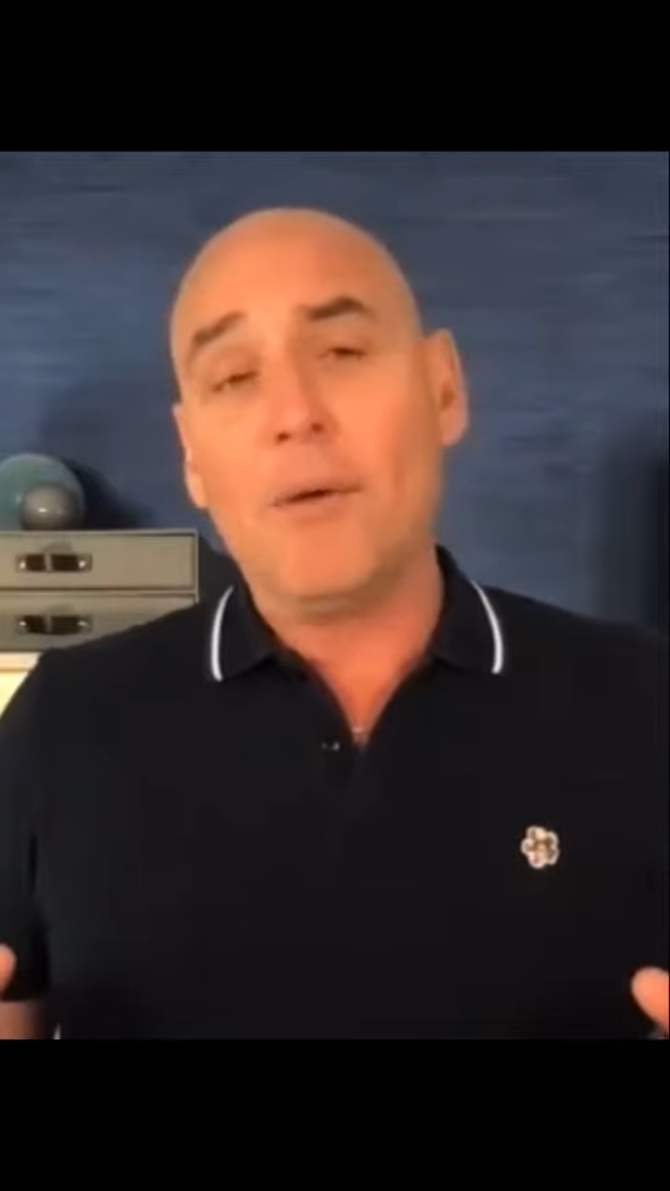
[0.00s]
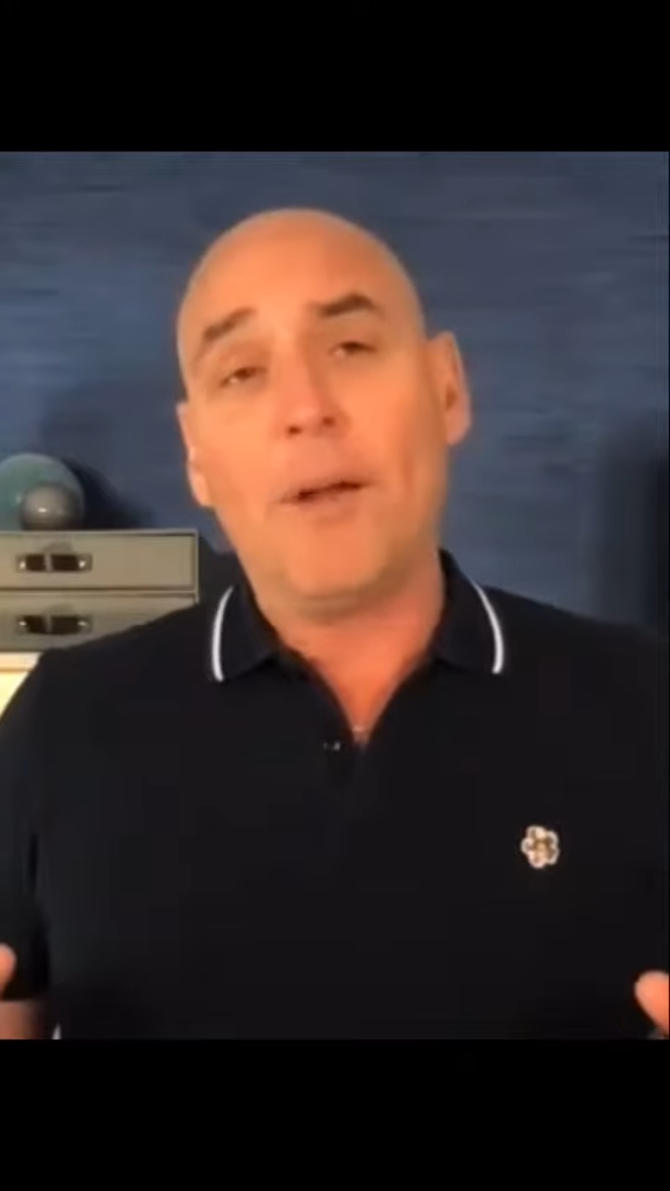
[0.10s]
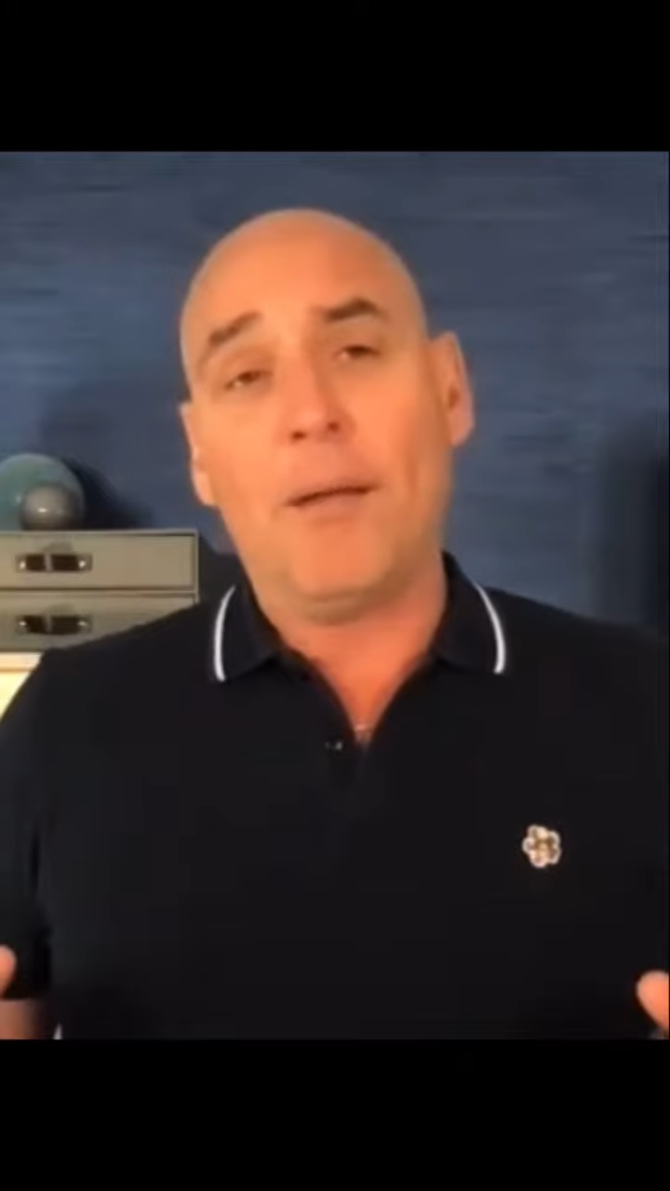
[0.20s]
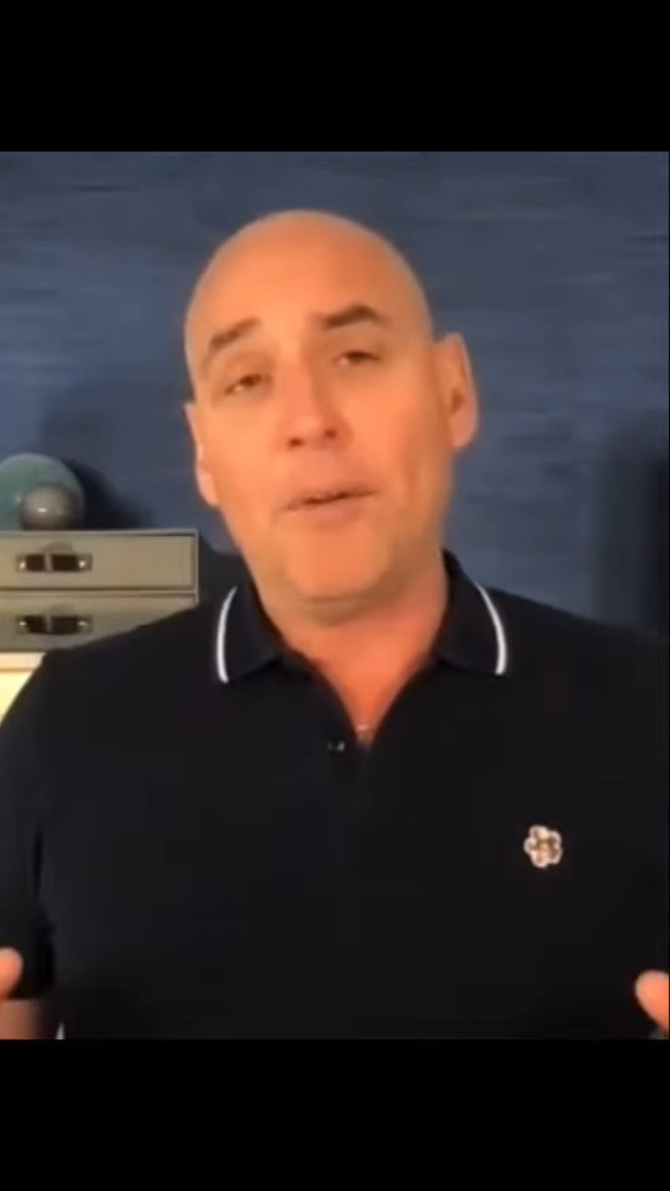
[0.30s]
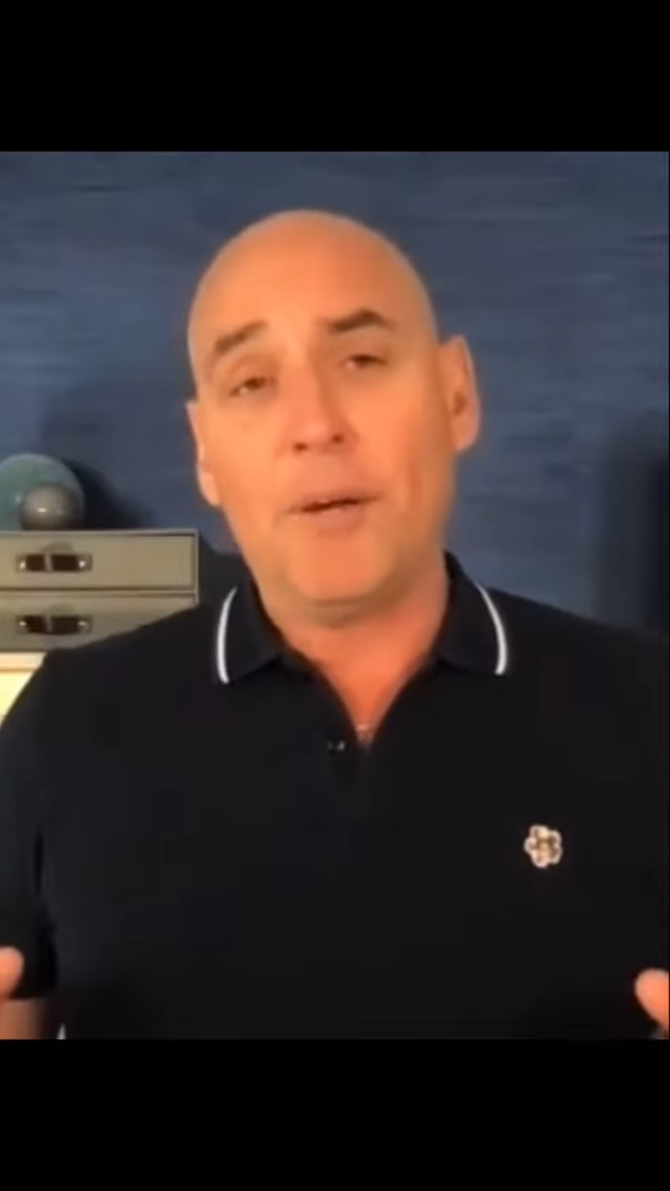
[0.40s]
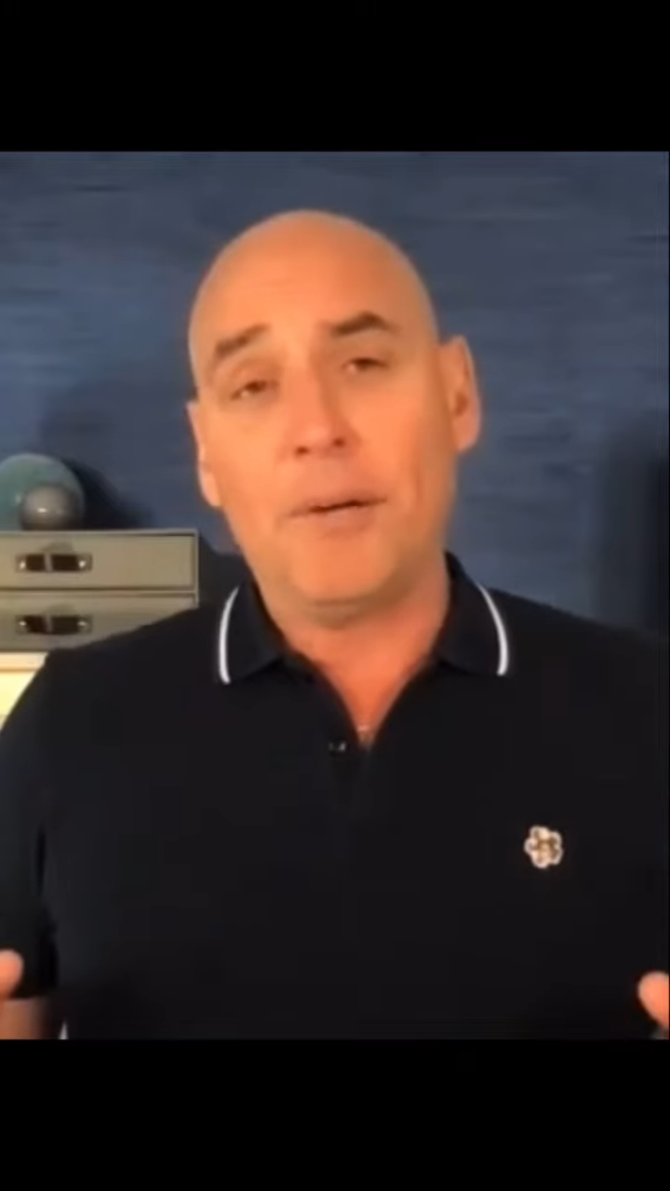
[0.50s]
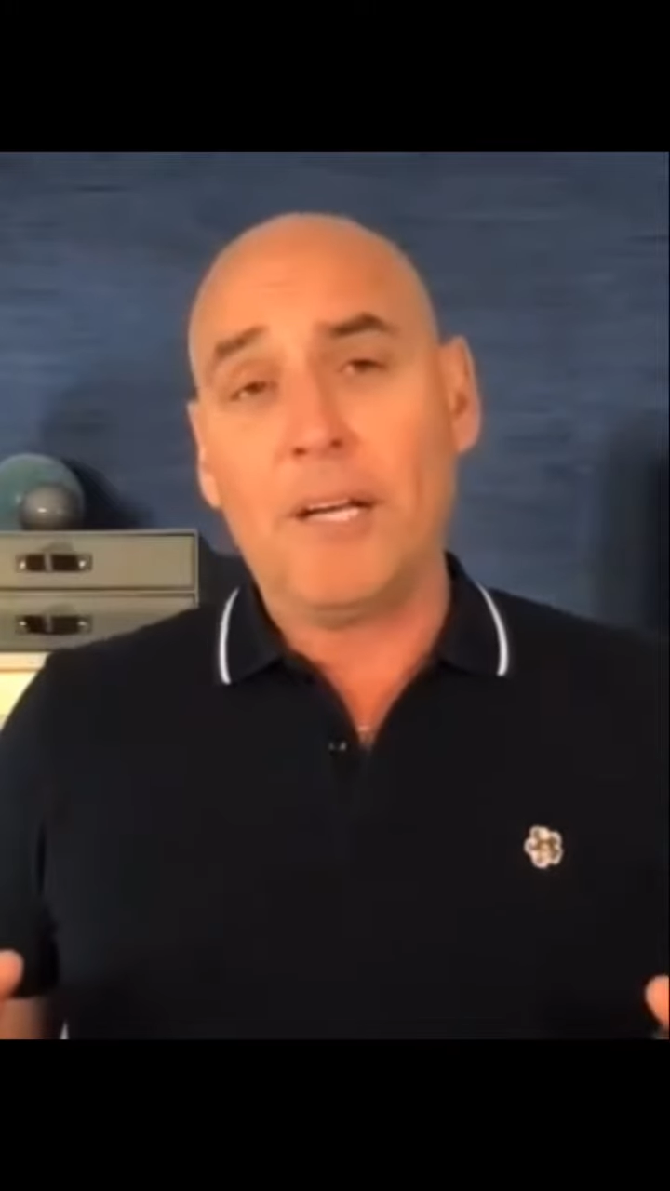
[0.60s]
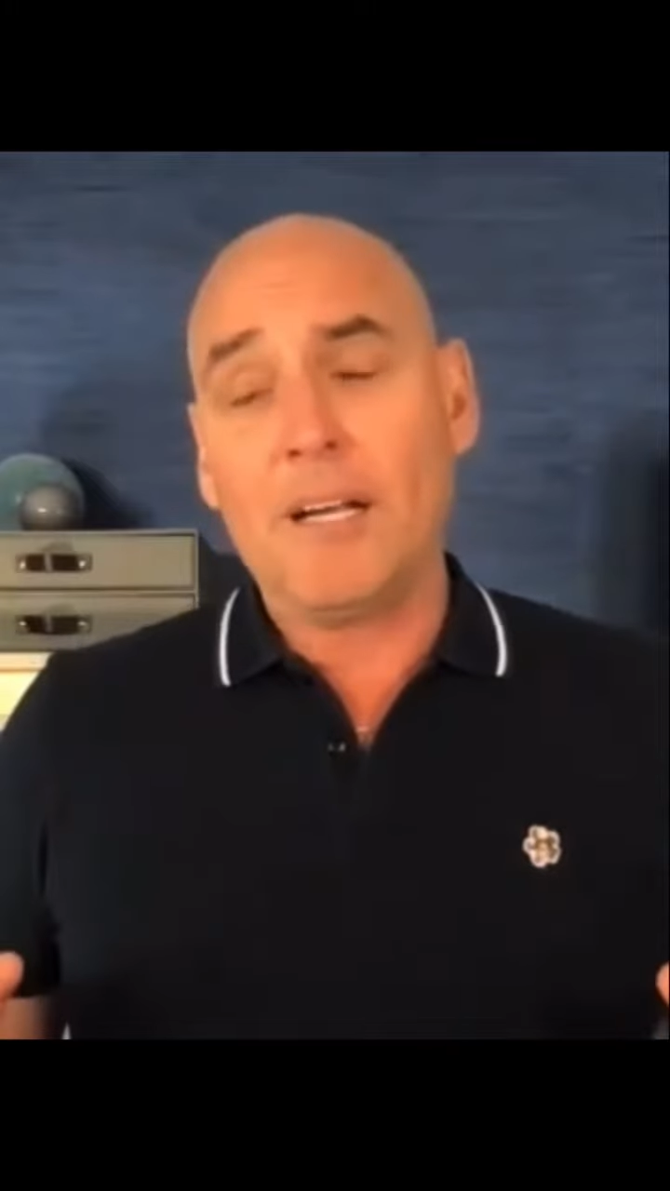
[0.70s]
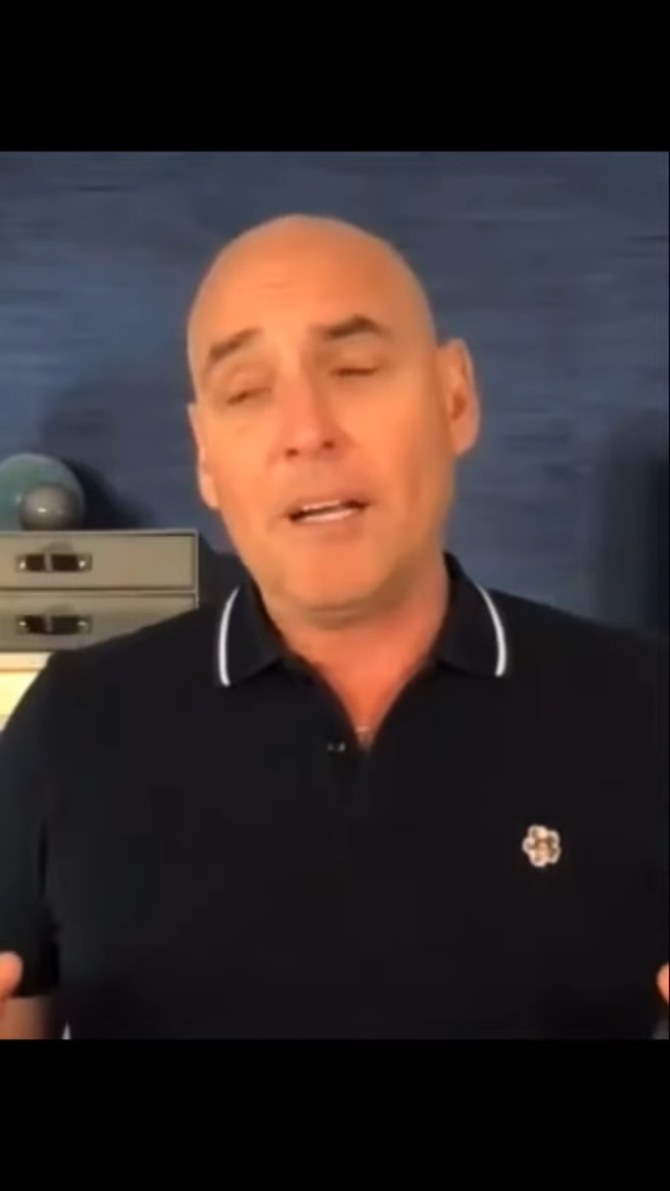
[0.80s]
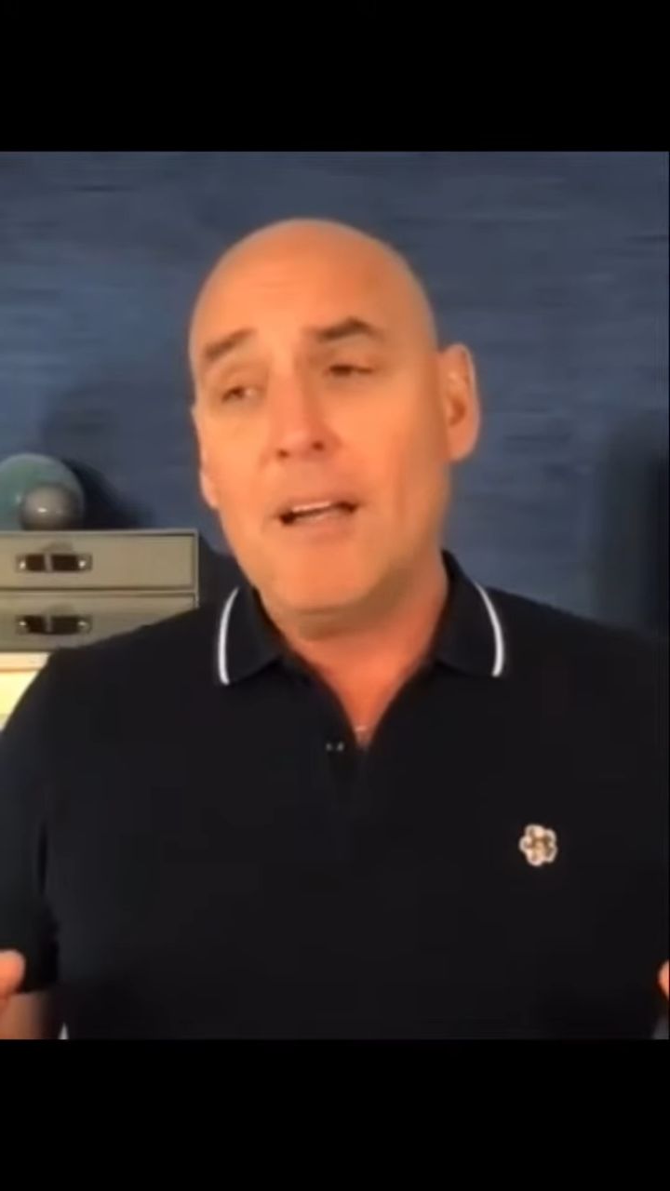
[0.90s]
what I'm
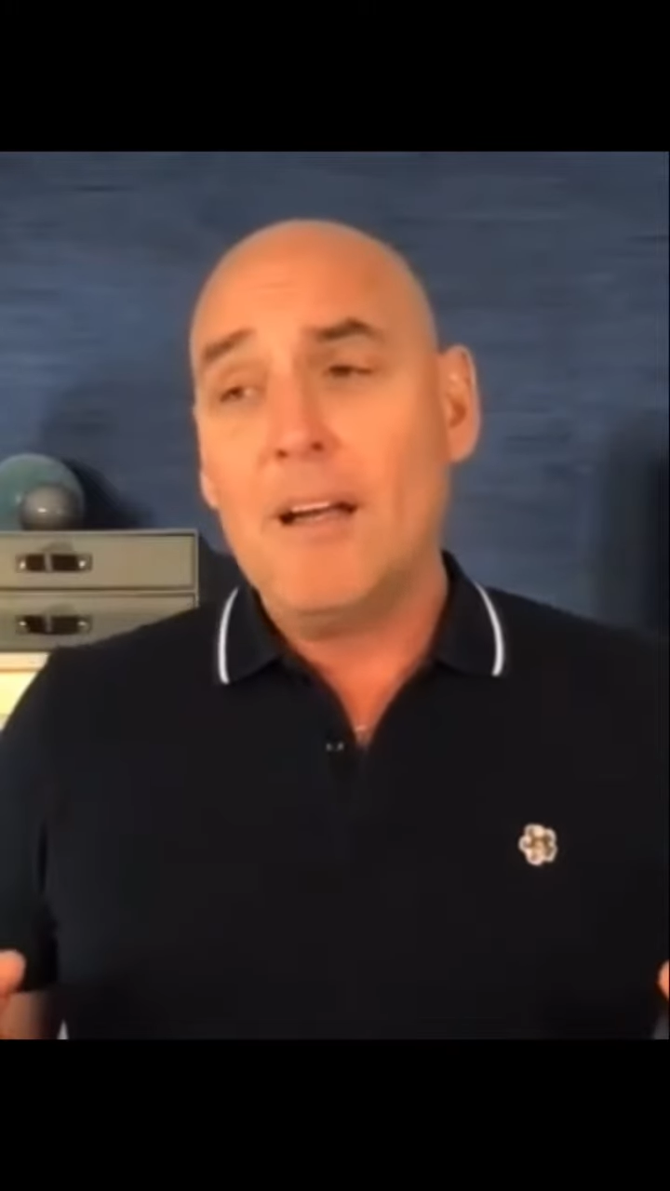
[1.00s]
doing,